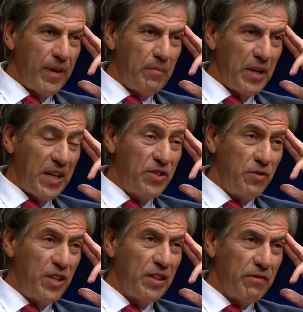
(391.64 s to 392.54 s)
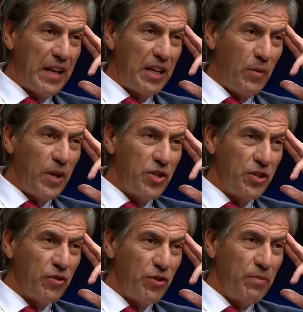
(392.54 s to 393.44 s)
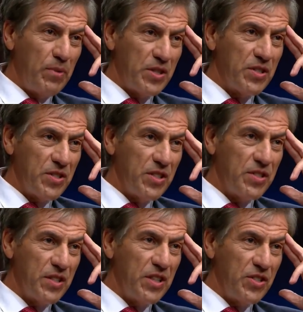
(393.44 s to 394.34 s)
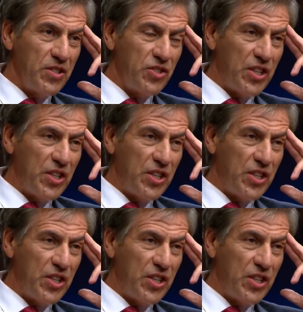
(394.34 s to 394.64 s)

But I do think the valuation on your business is the, is the